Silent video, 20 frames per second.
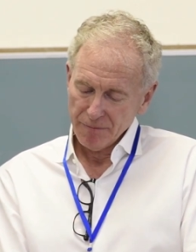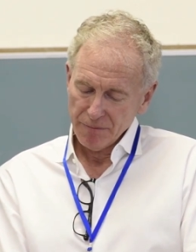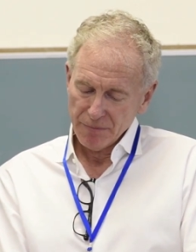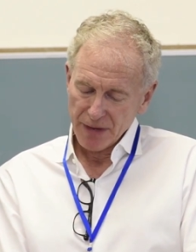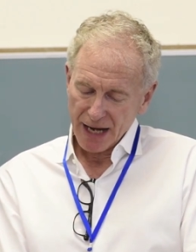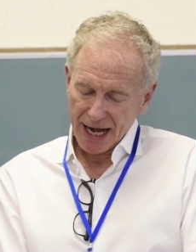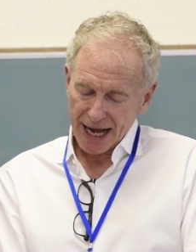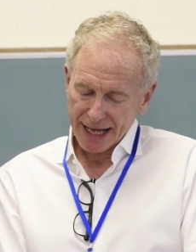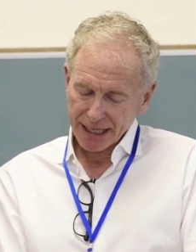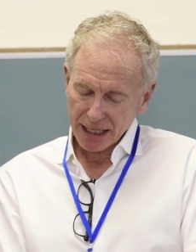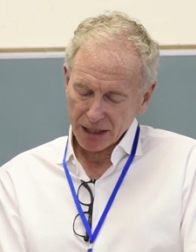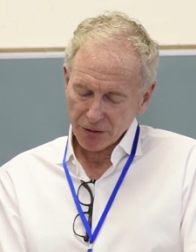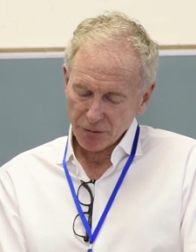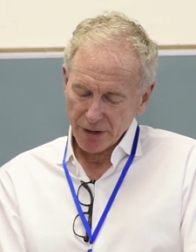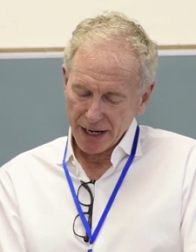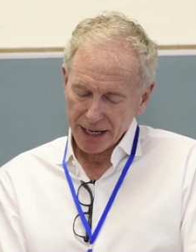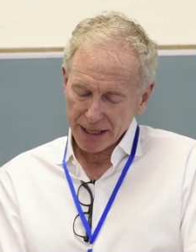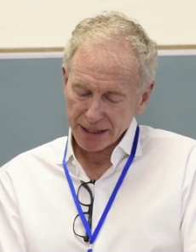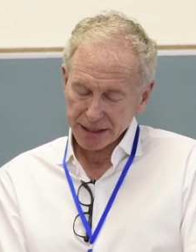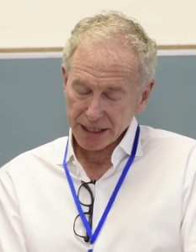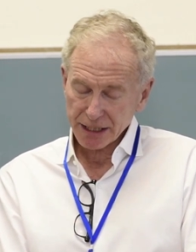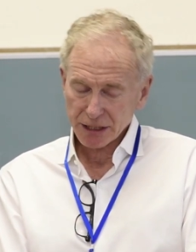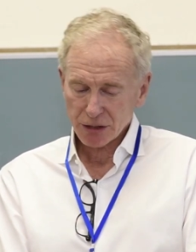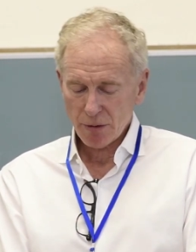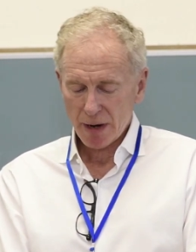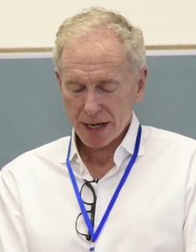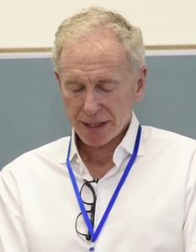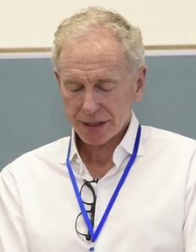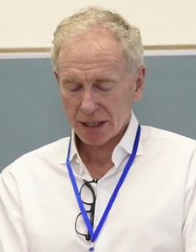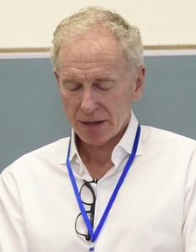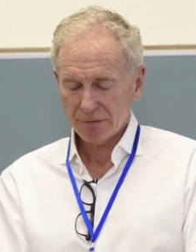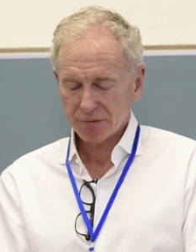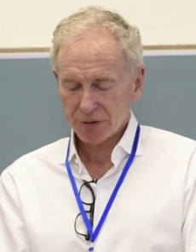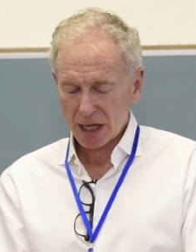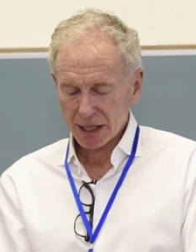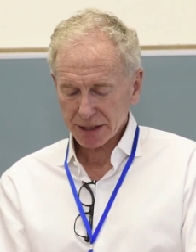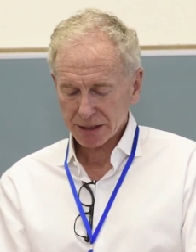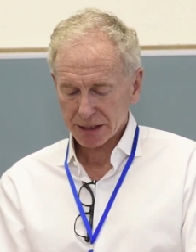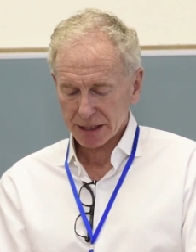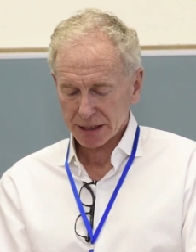then I can create a situation of
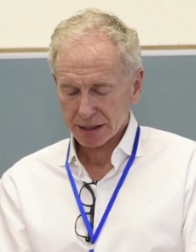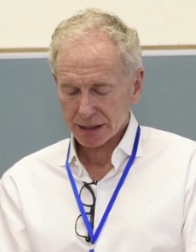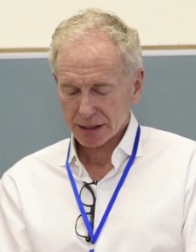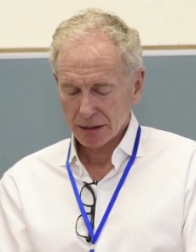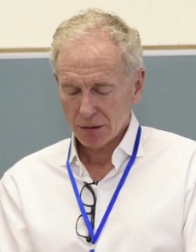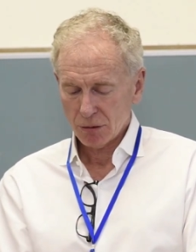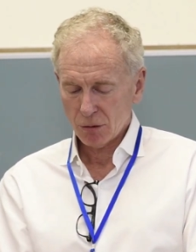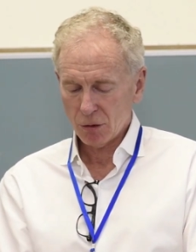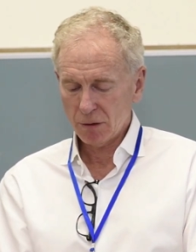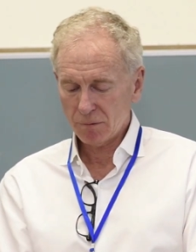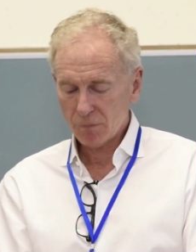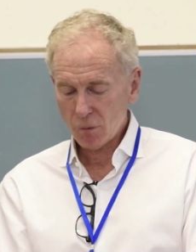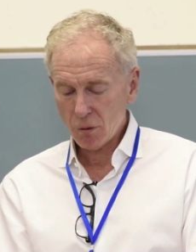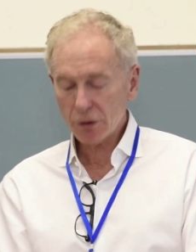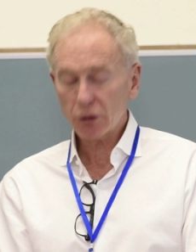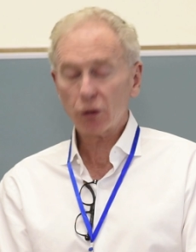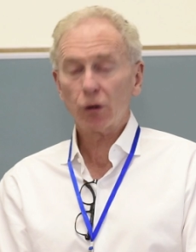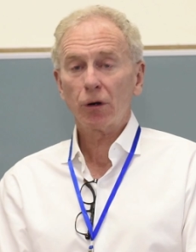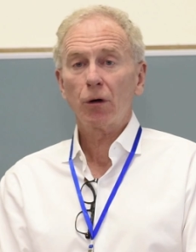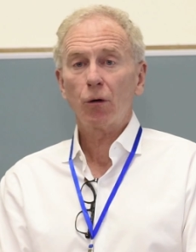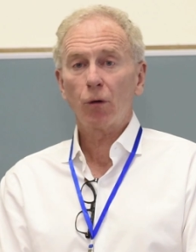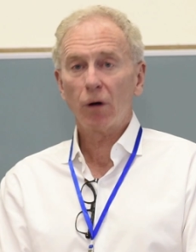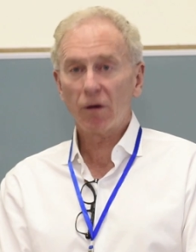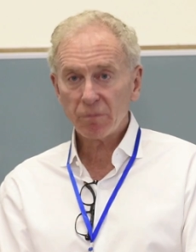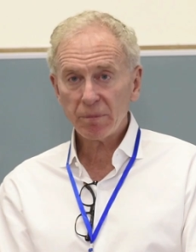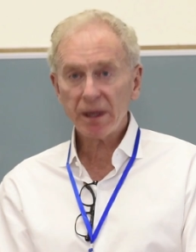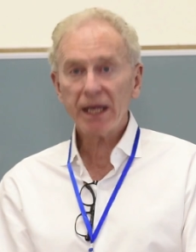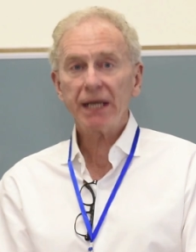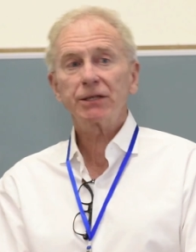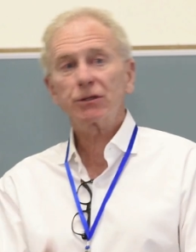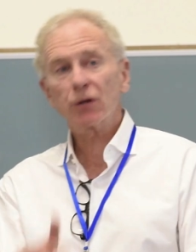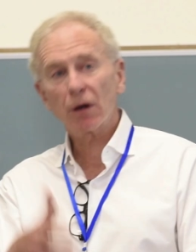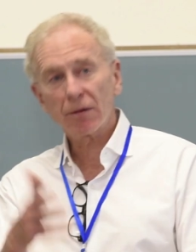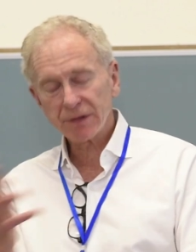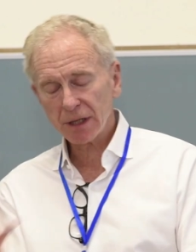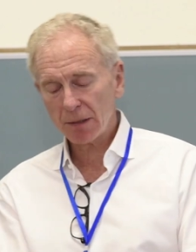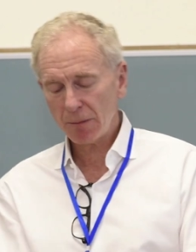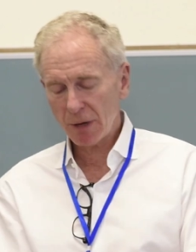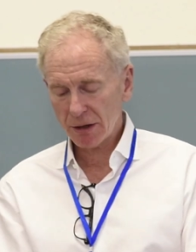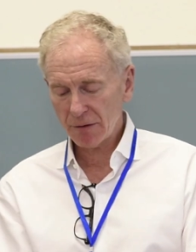justice or of order or of peace or of
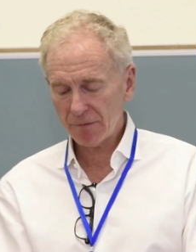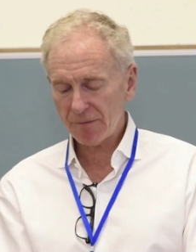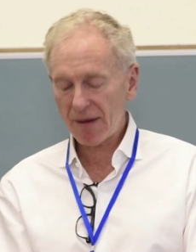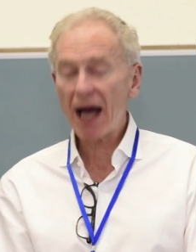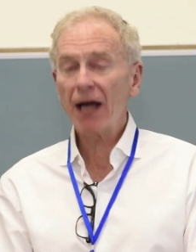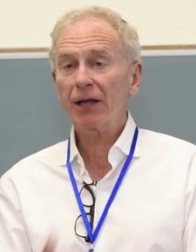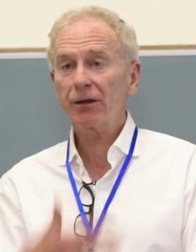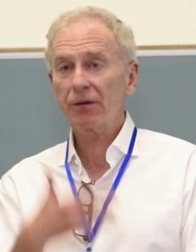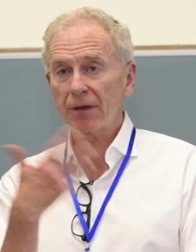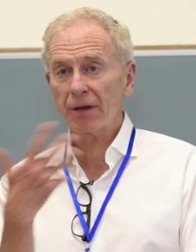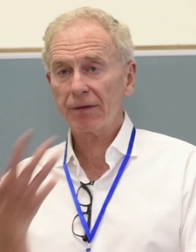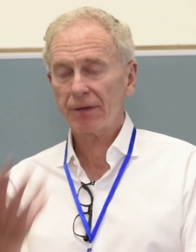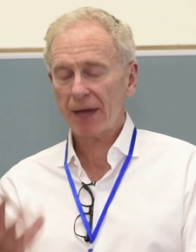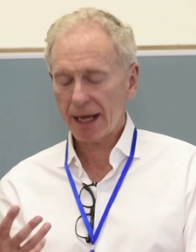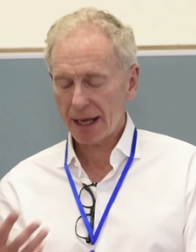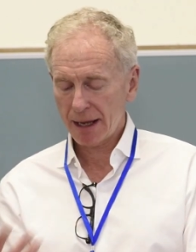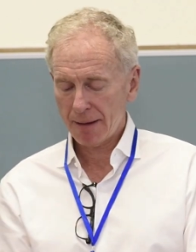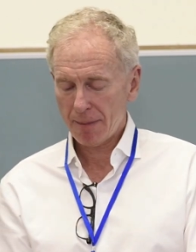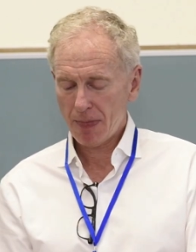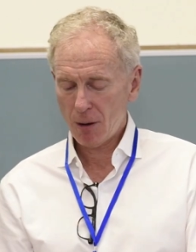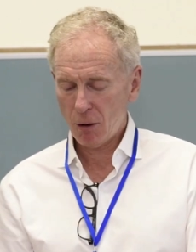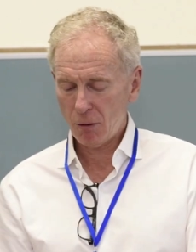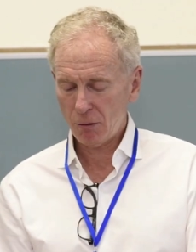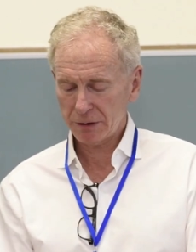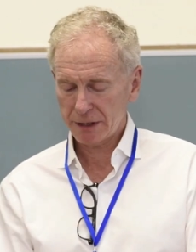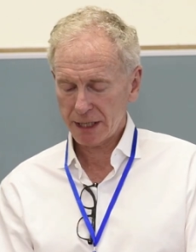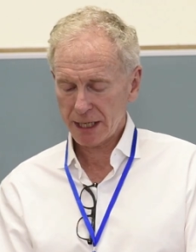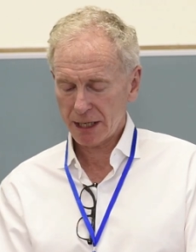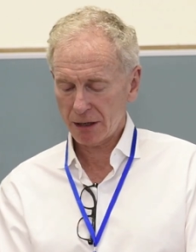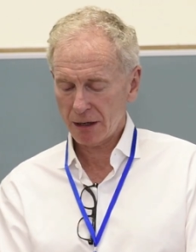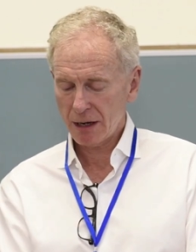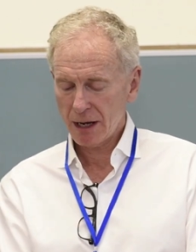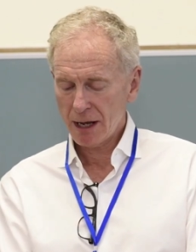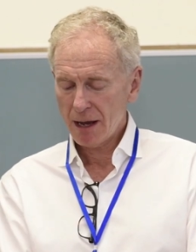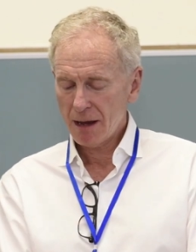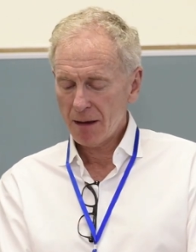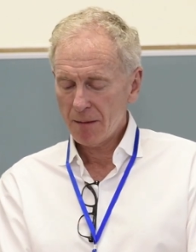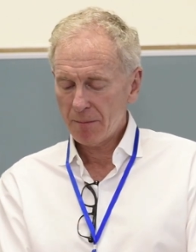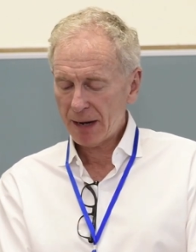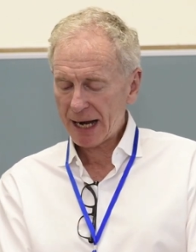some other value that they hold dear.
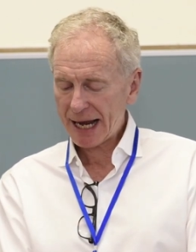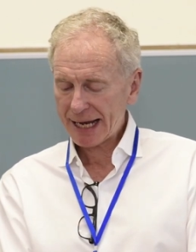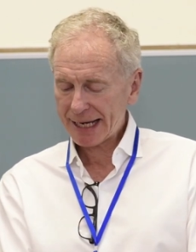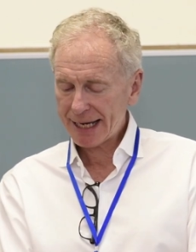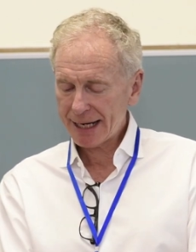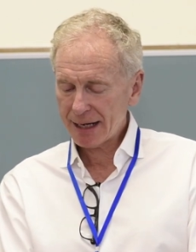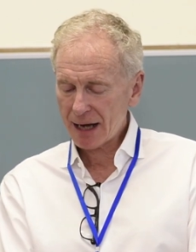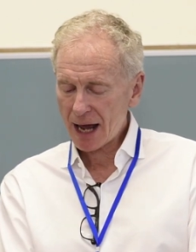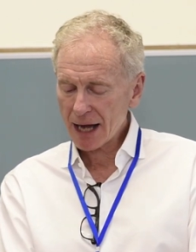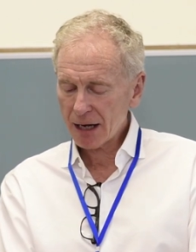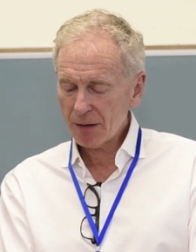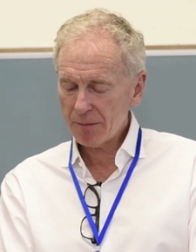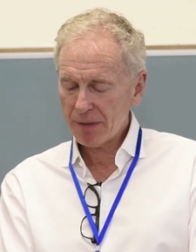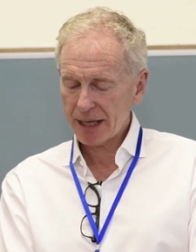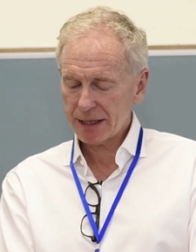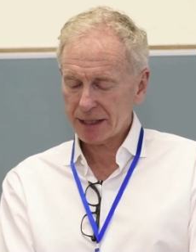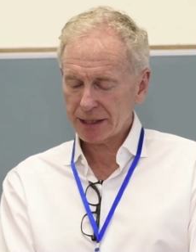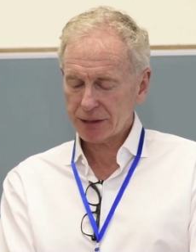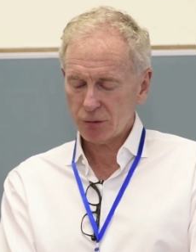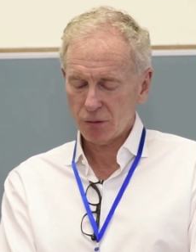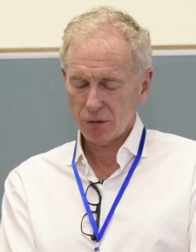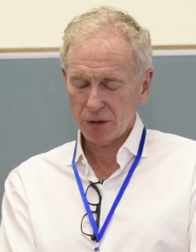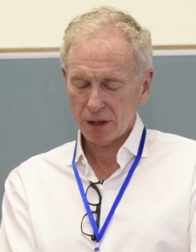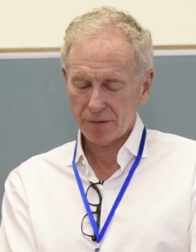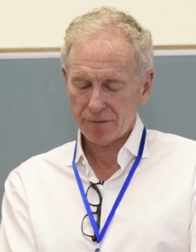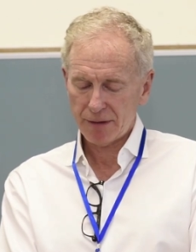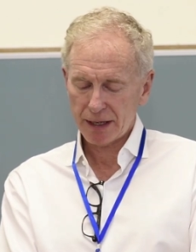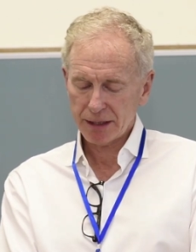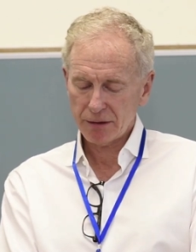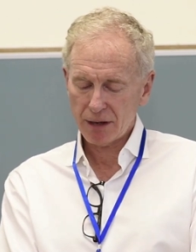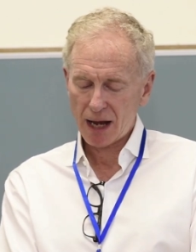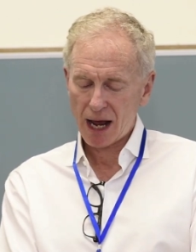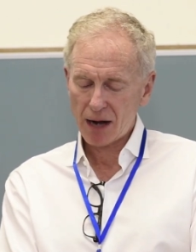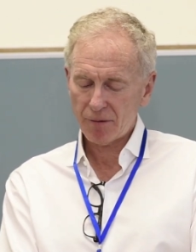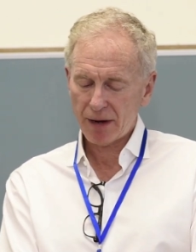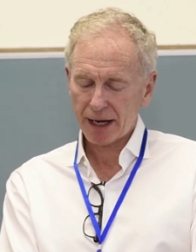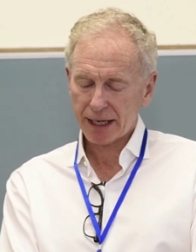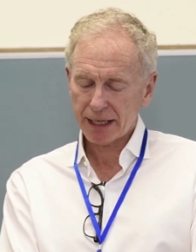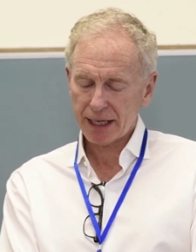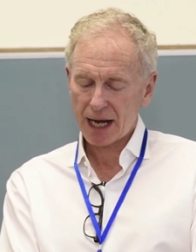But I cannot obey this rule if I do not
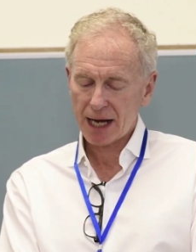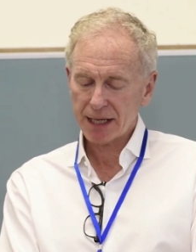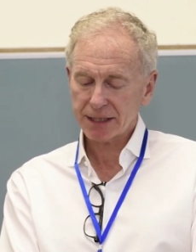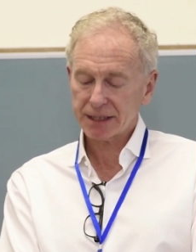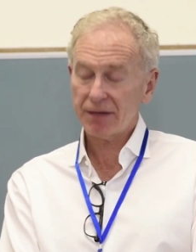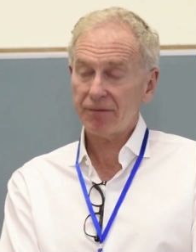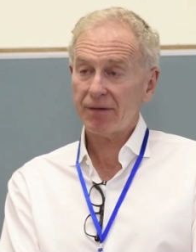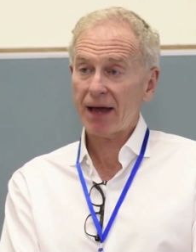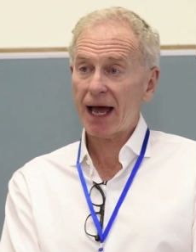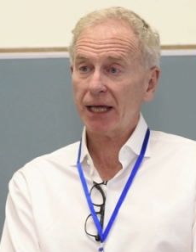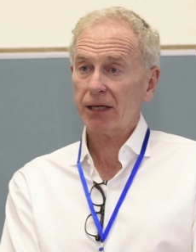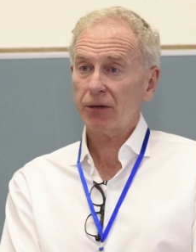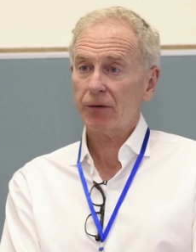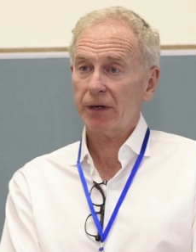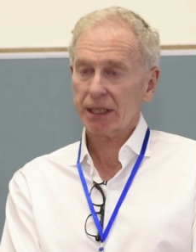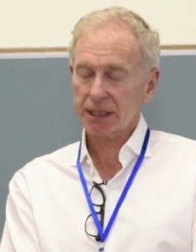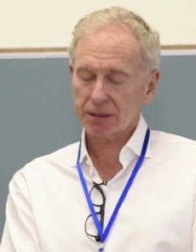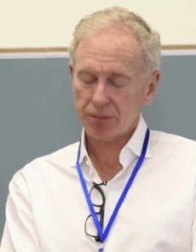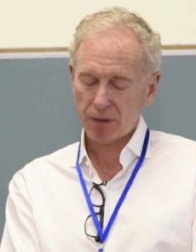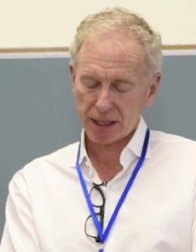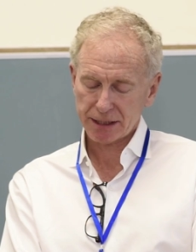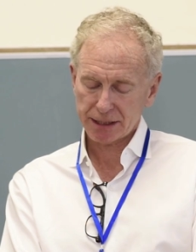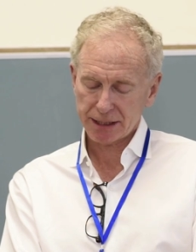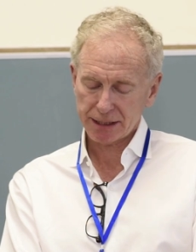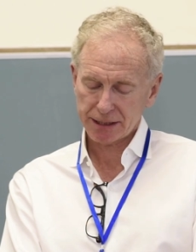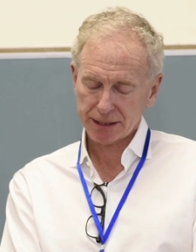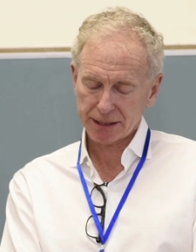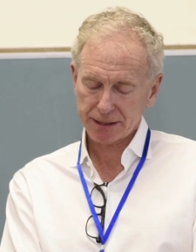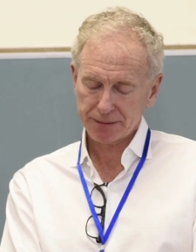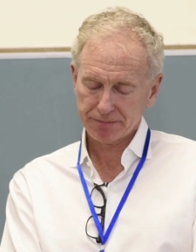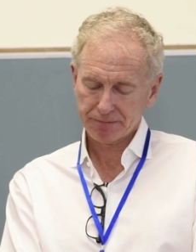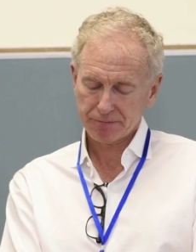recognize the value it expresses."